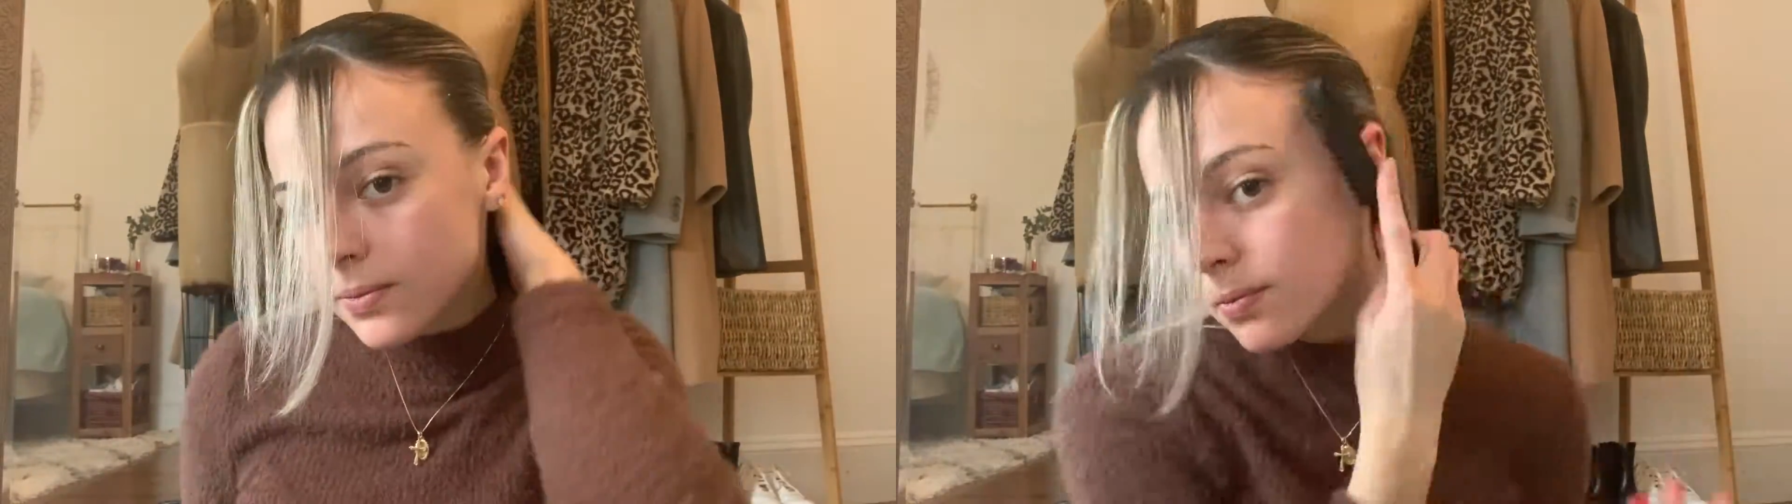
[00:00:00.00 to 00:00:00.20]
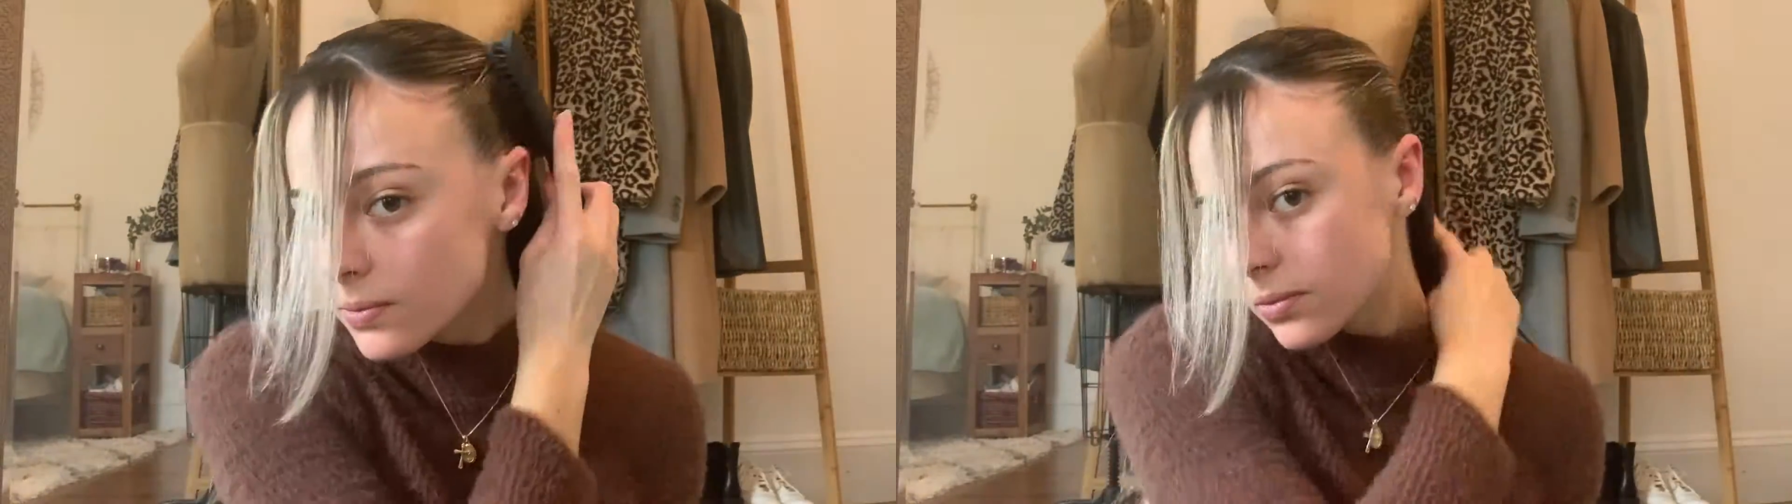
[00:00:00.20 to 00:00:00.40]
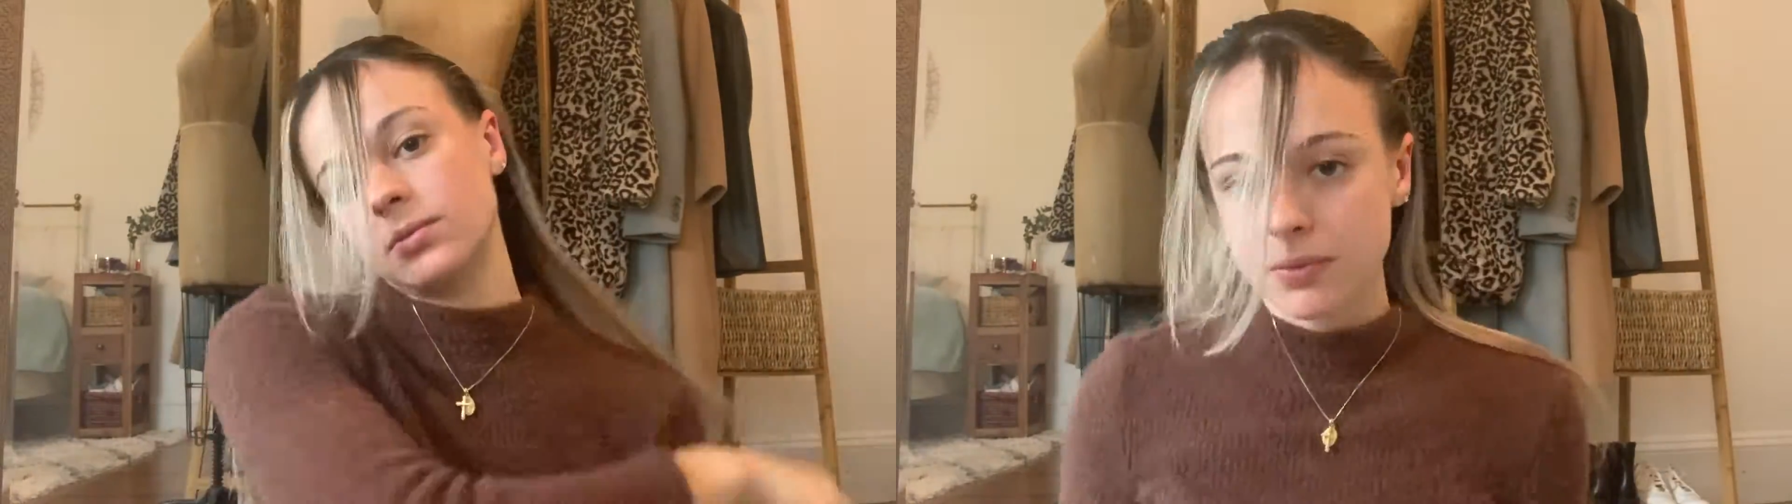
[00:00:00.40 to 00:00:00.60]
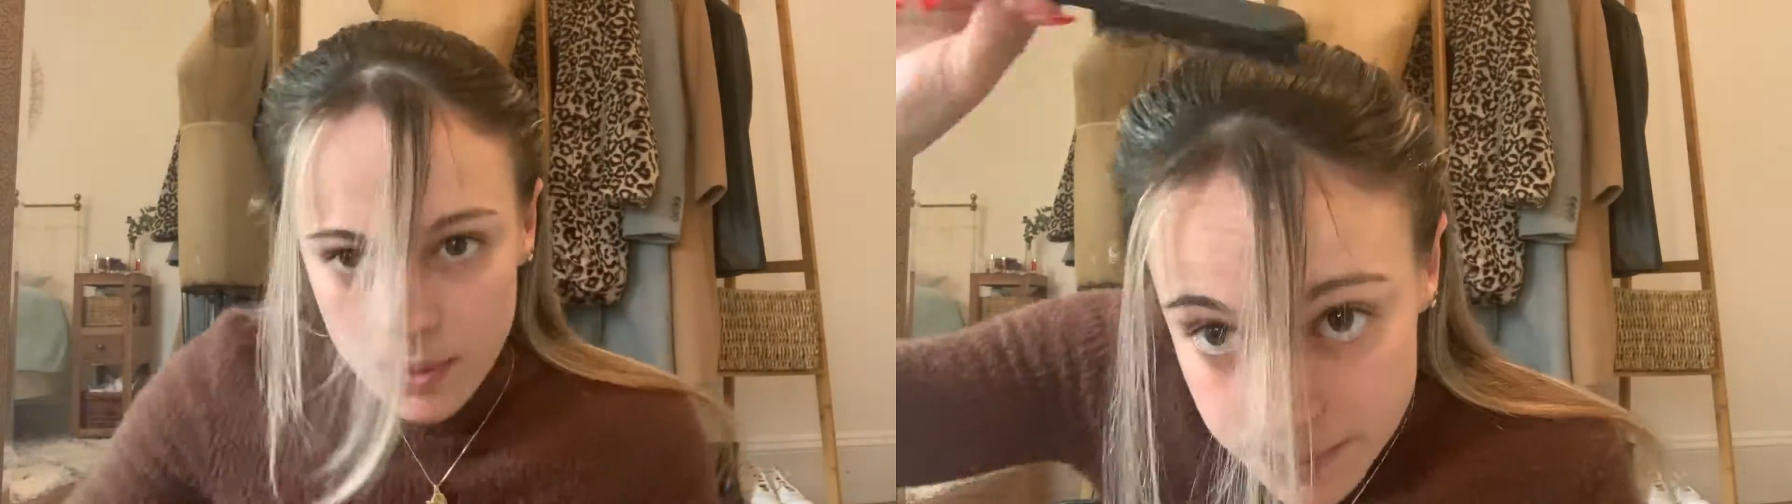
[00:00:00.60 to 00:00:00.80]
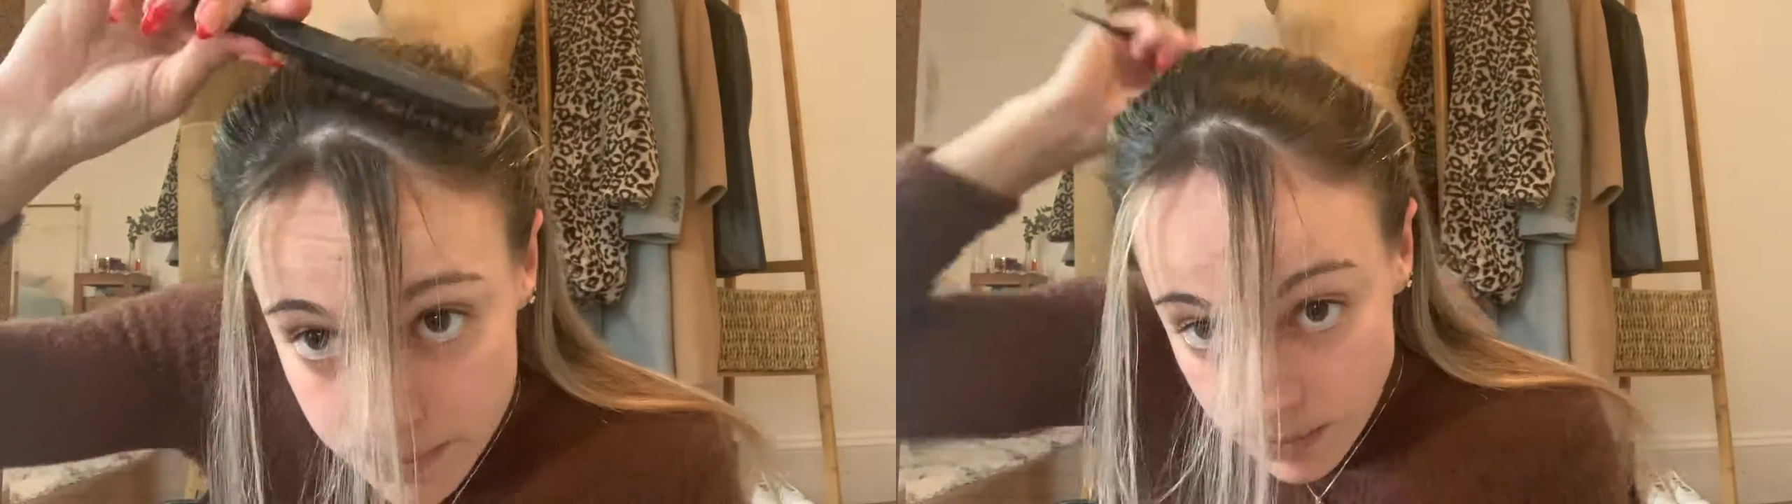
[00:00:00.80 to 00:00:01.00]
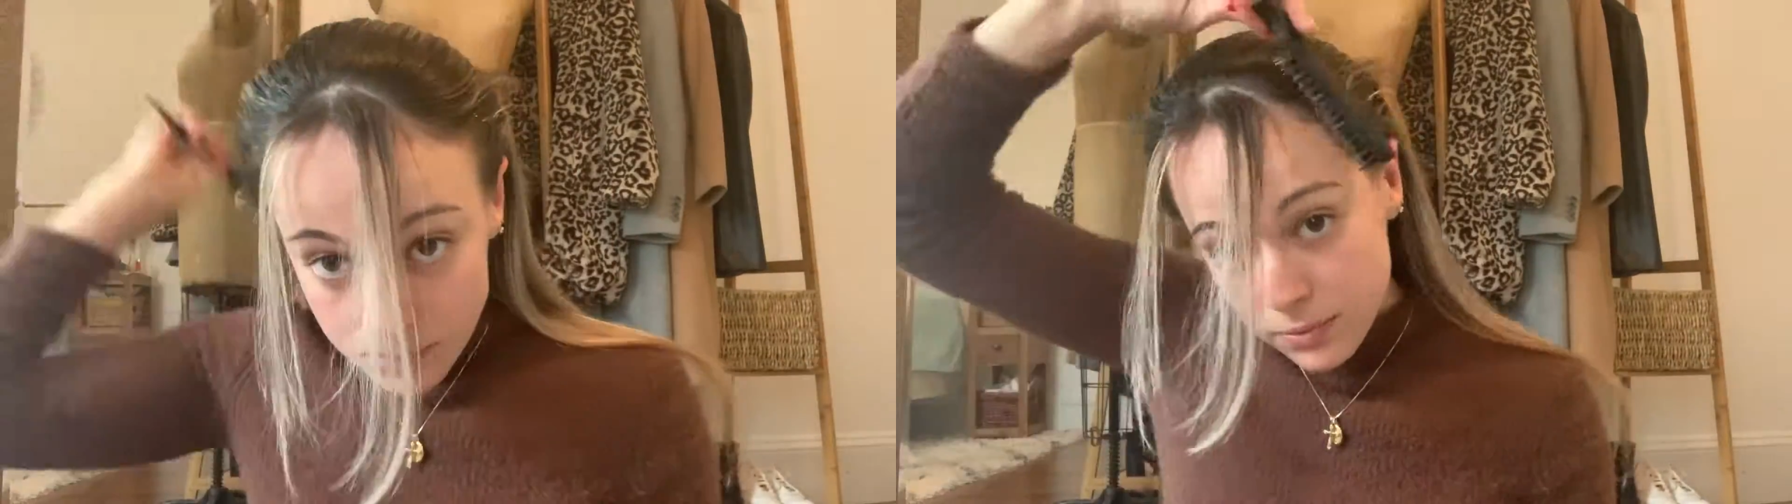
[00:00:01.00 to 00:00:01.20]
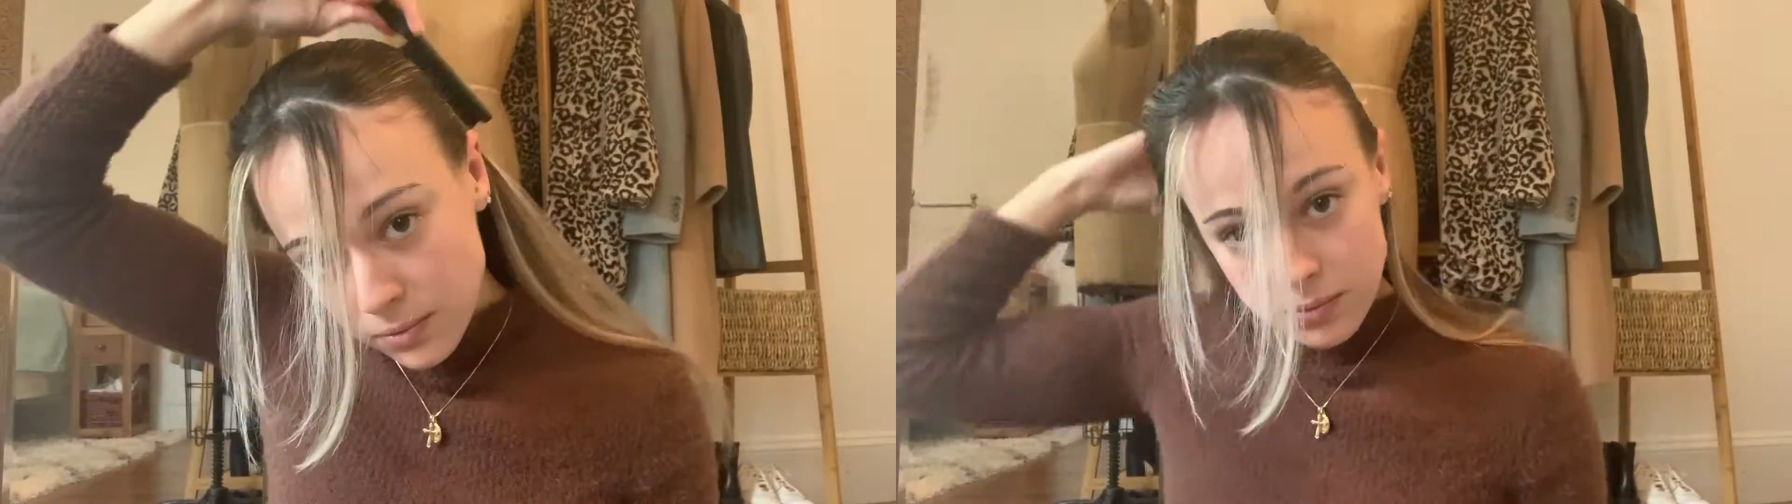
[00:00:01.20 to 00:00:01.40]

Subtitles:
And I'll speed that up